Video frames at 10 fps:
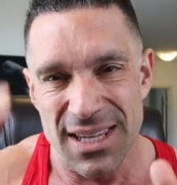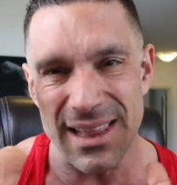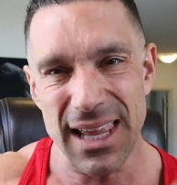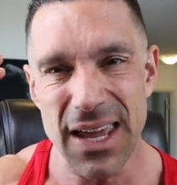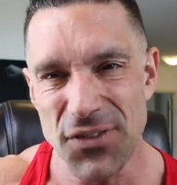
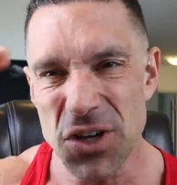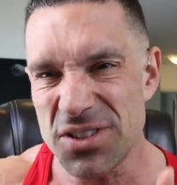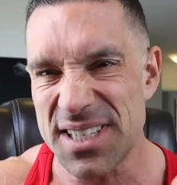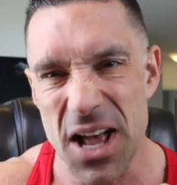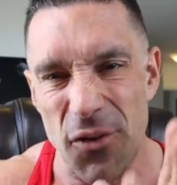Leave
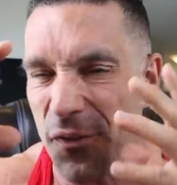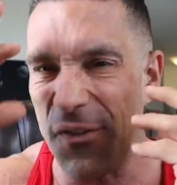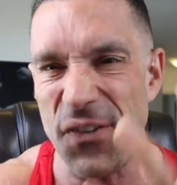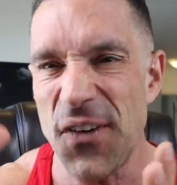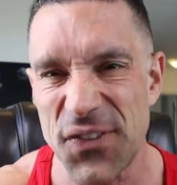
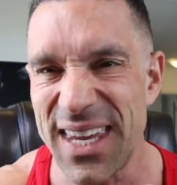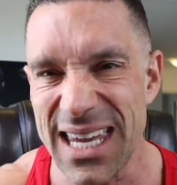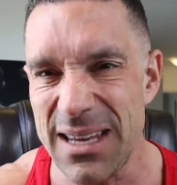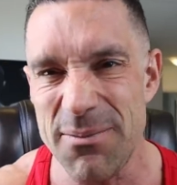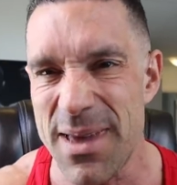yourself
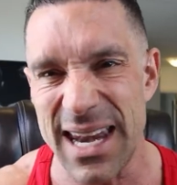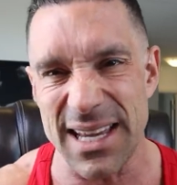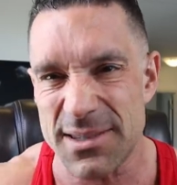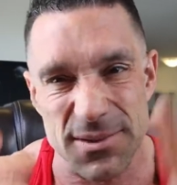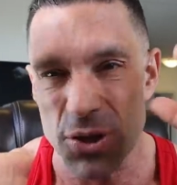15
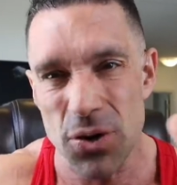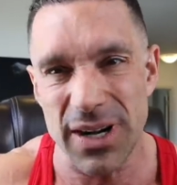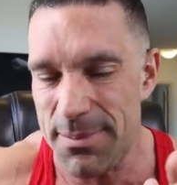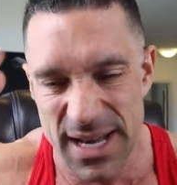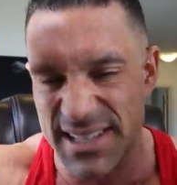minutes,
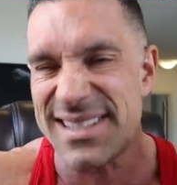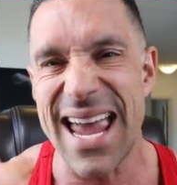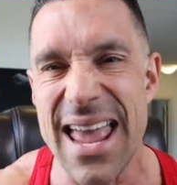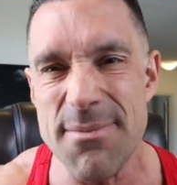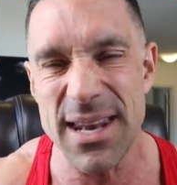30 minutes,
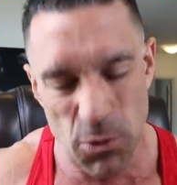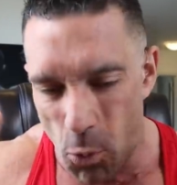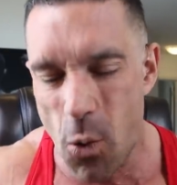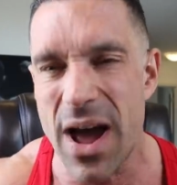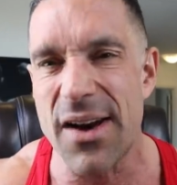10 minutes,
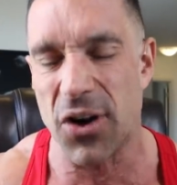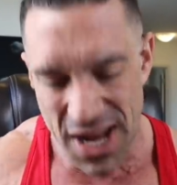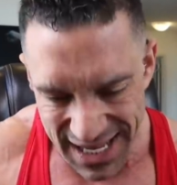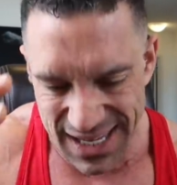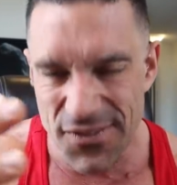whatever.
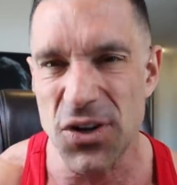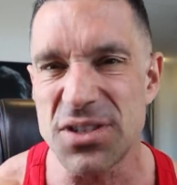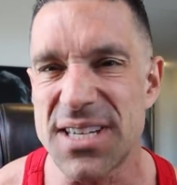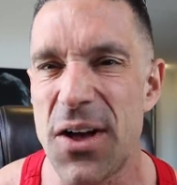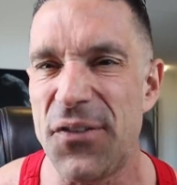Give
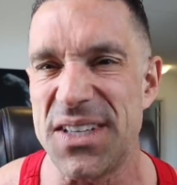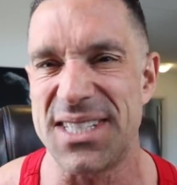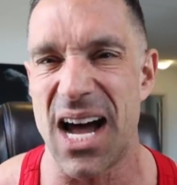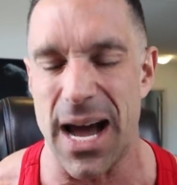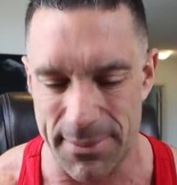yourself a
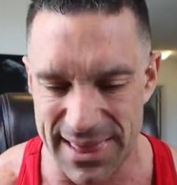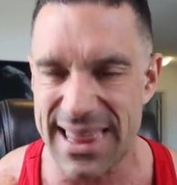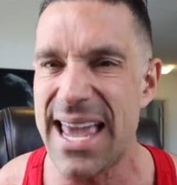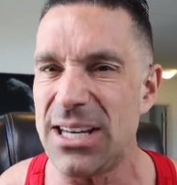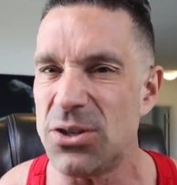time.
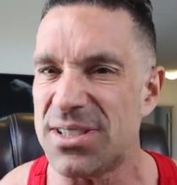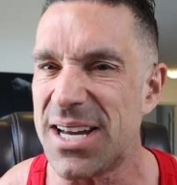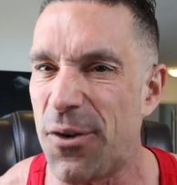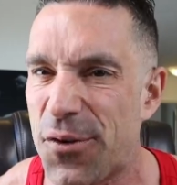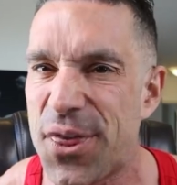Let
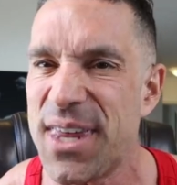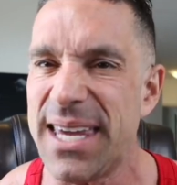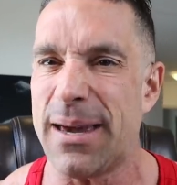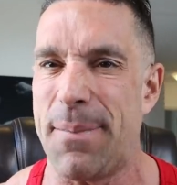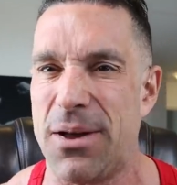yourself
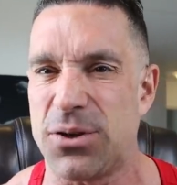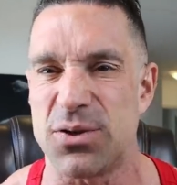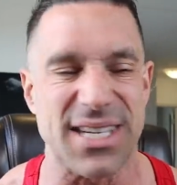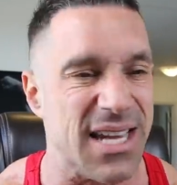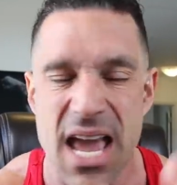think about
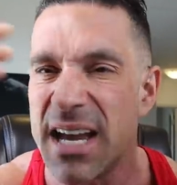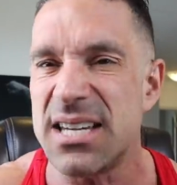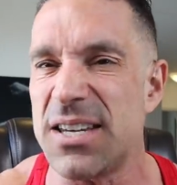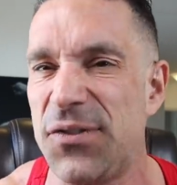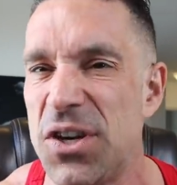those things.
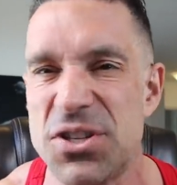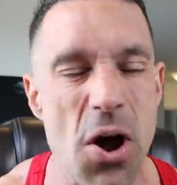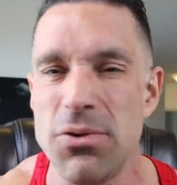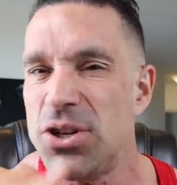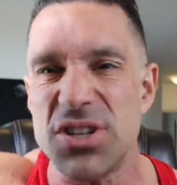Because if you
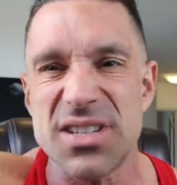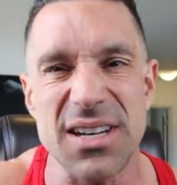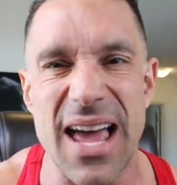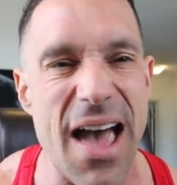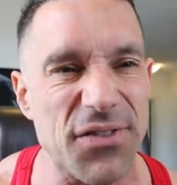don't, you're just
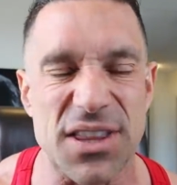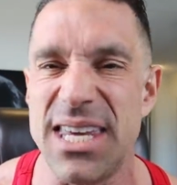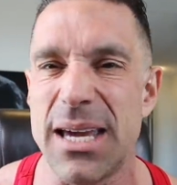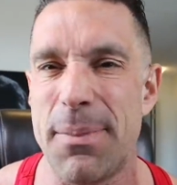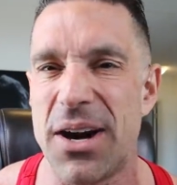going to have to
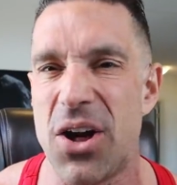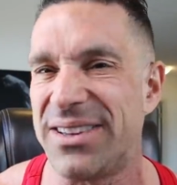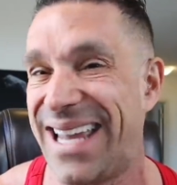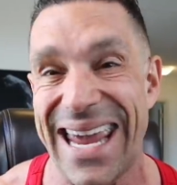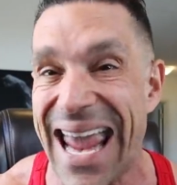think about it
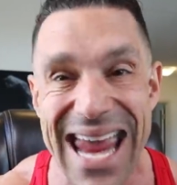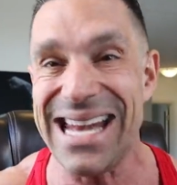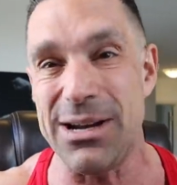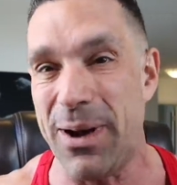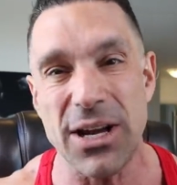all day
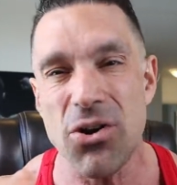anyway.